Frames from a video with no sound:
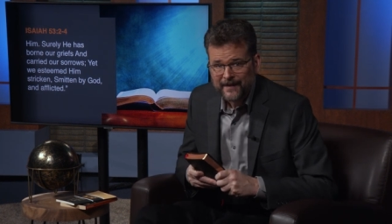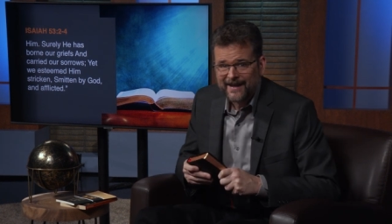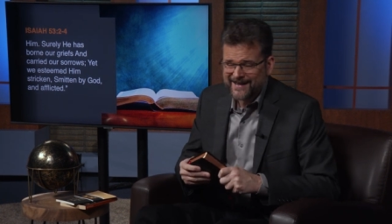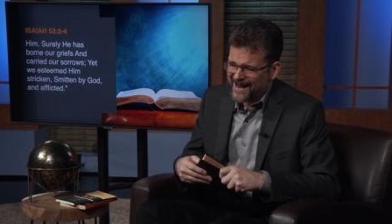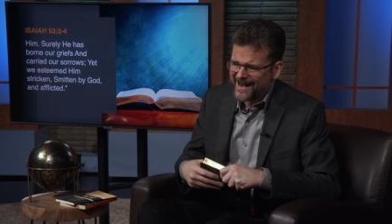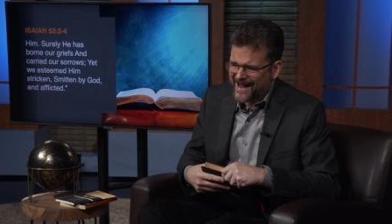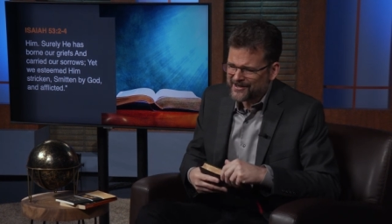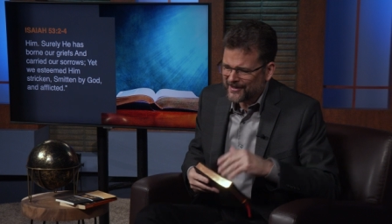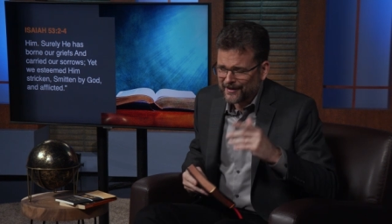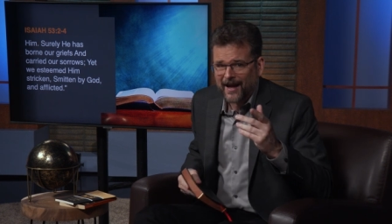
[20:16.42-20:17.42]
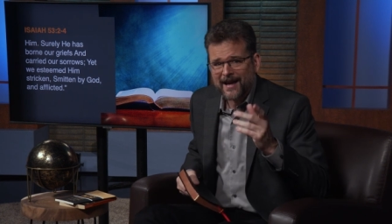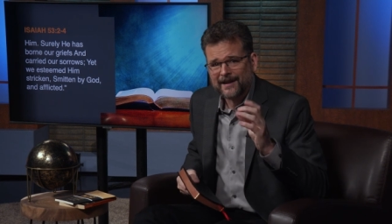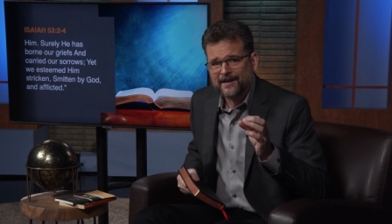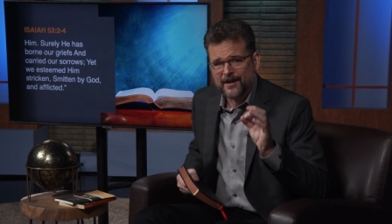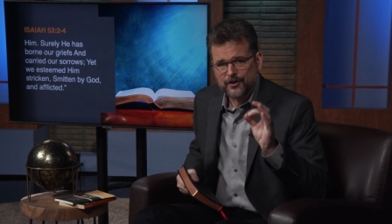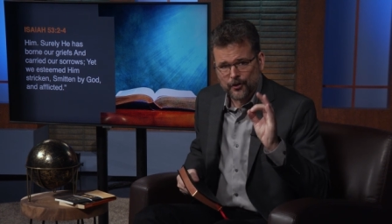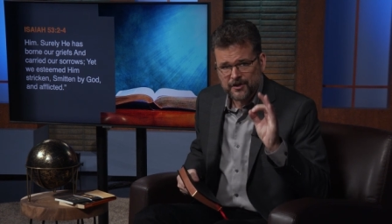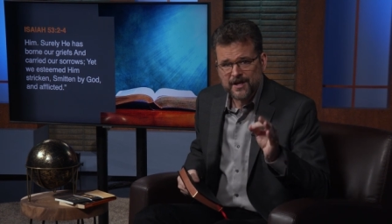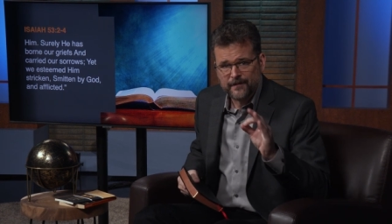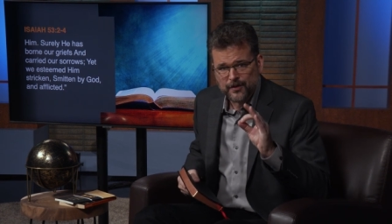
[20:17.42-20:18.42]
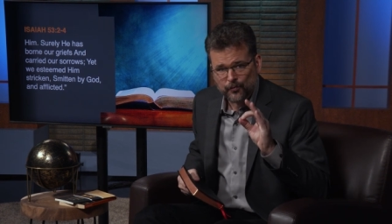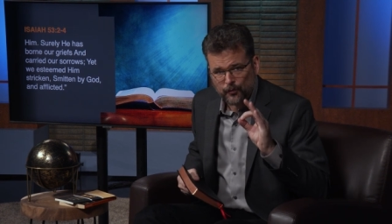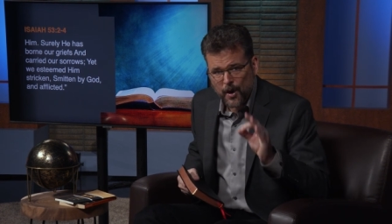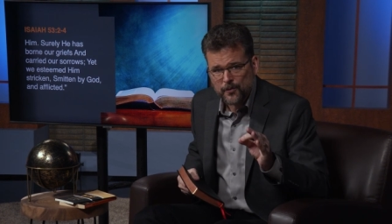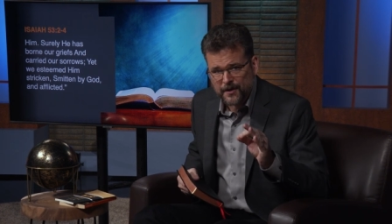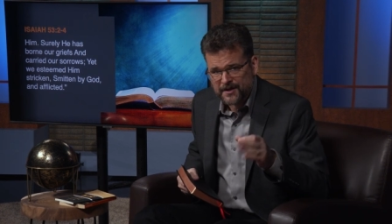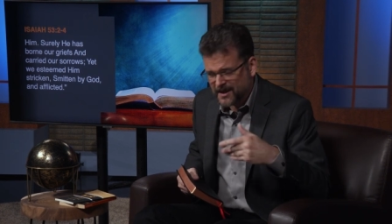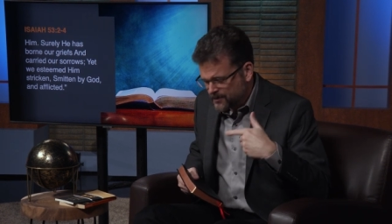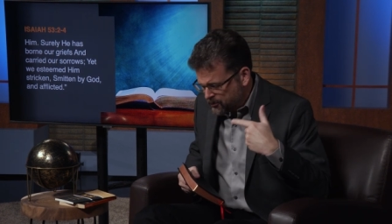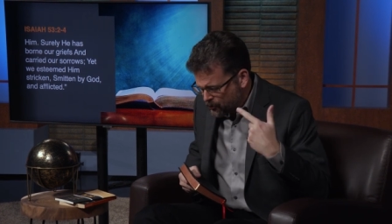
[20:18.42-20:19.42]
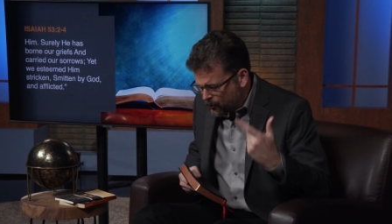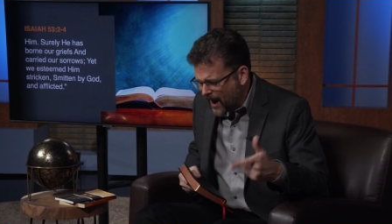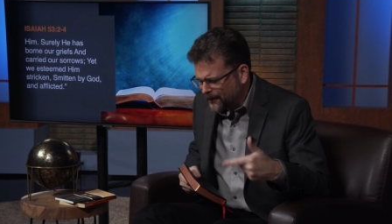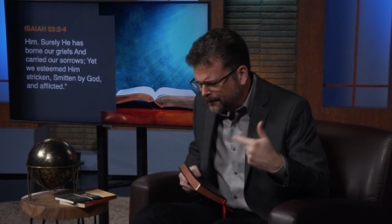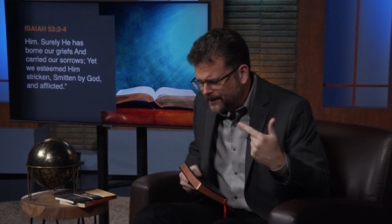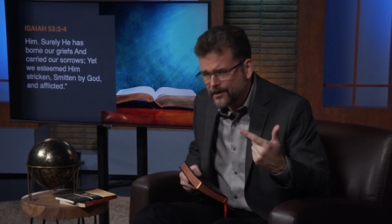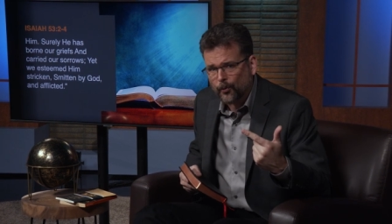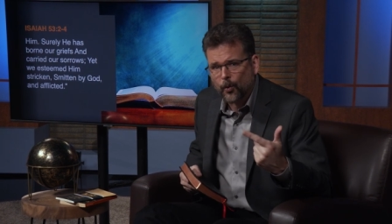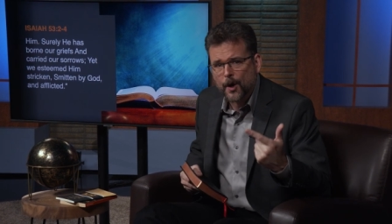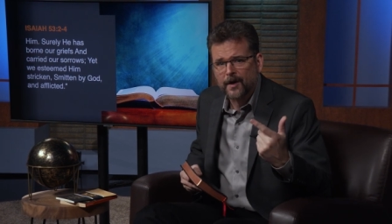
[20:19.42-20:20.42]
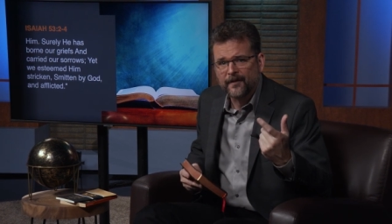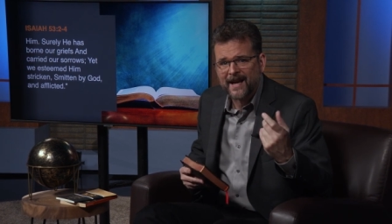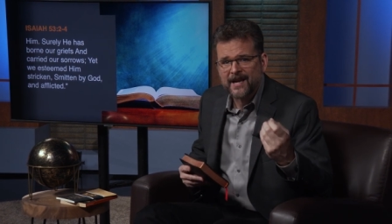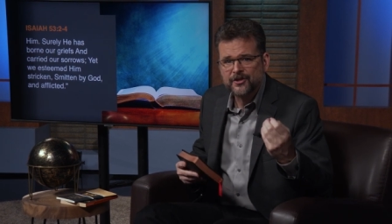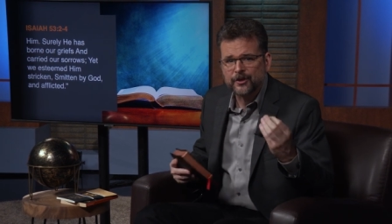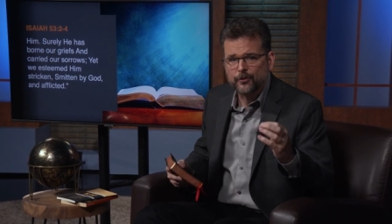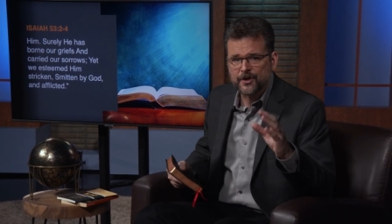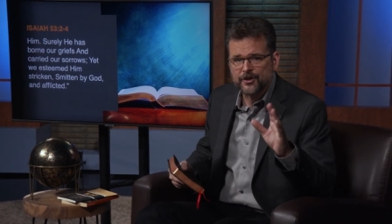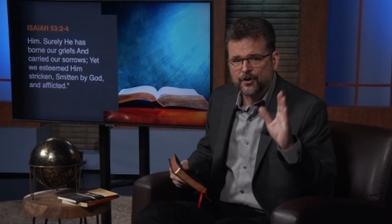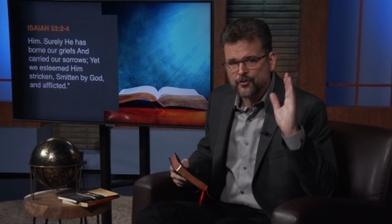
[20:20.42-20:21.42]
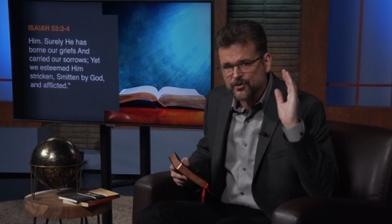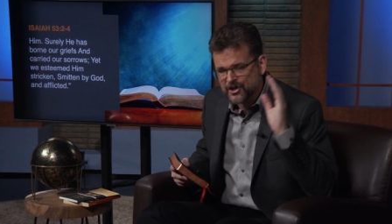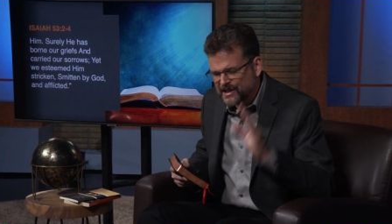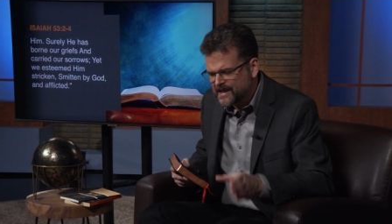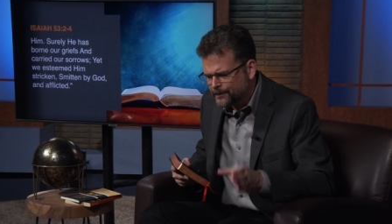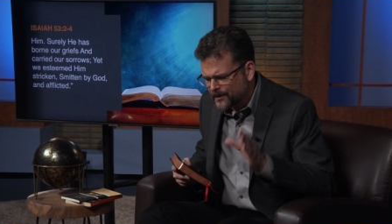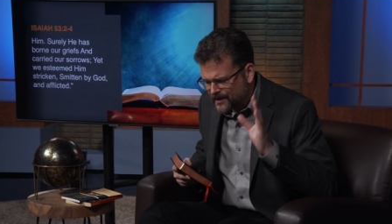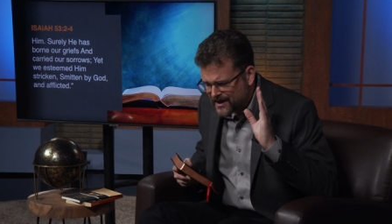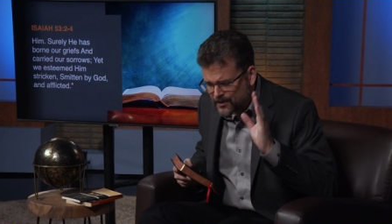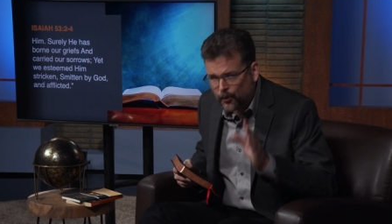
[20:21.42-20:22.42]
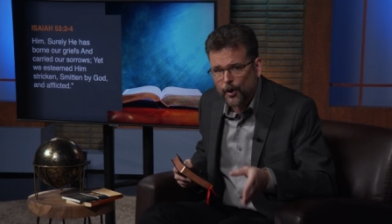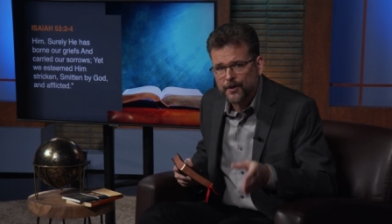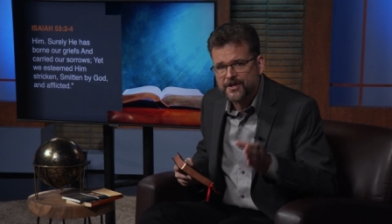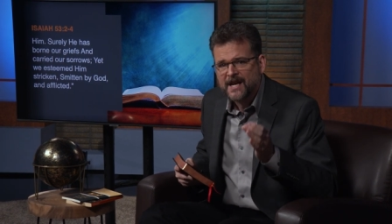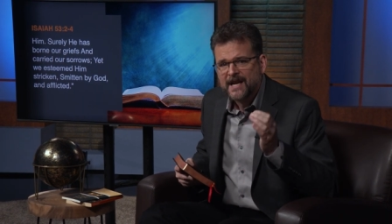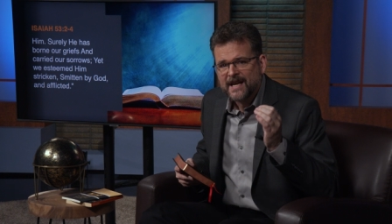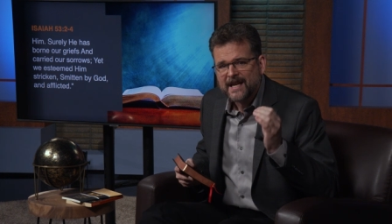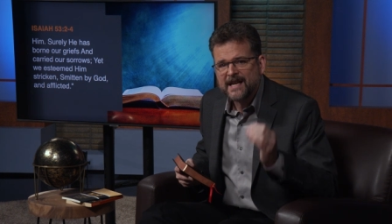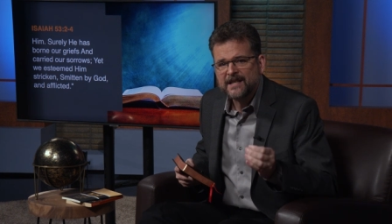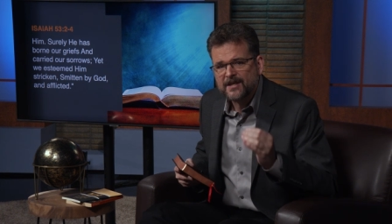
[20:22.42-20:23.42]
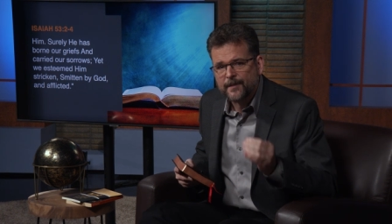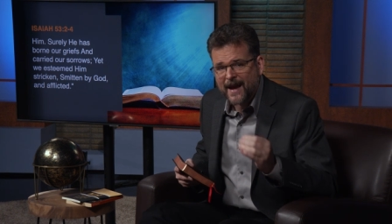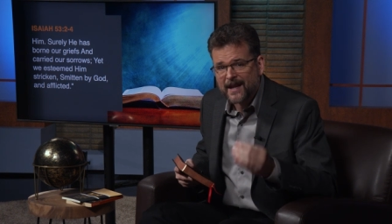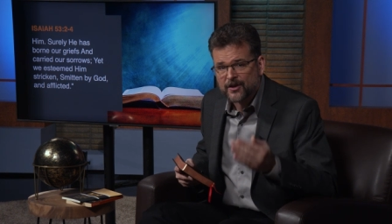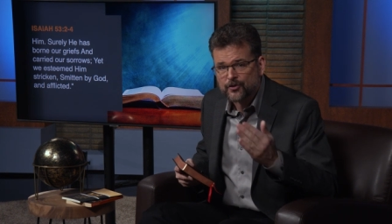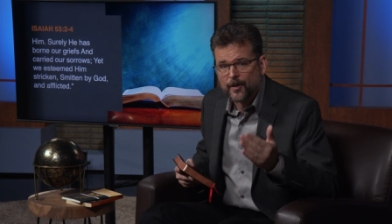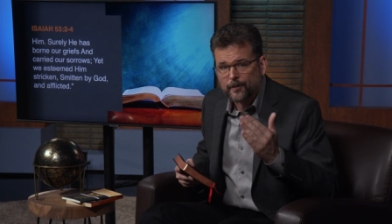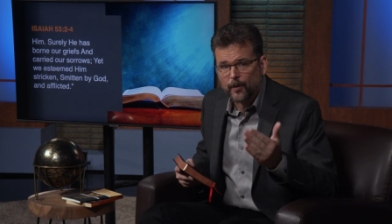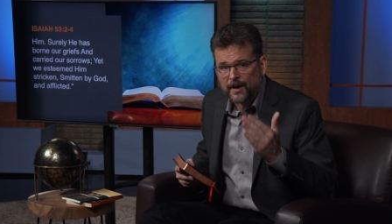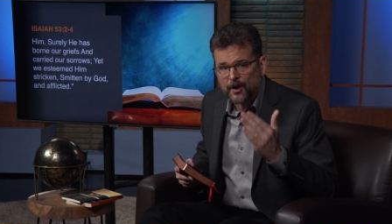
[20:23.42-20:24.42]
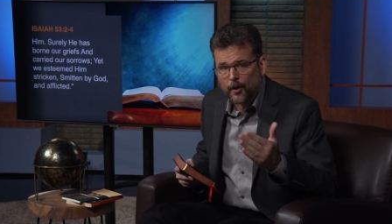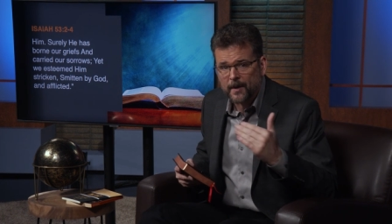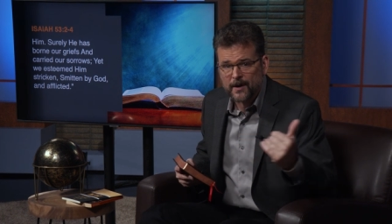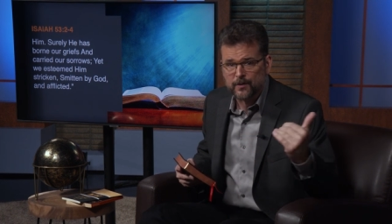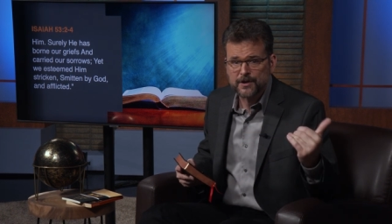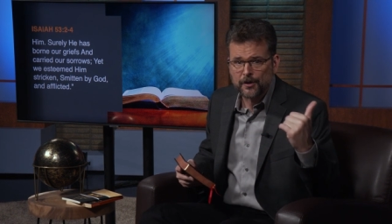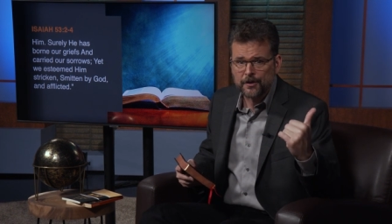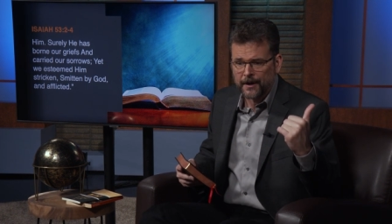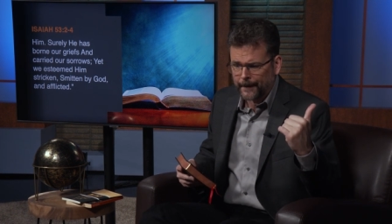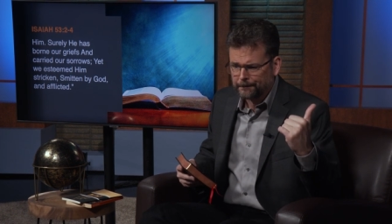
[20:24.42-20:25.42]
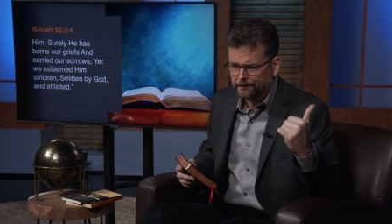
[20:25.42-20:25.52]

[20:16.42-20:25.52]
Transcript: it's not actually likely that Josephus wrote this. It's probably the work of an ancient Christian who slipped these words into the manuscript when nobody was looking.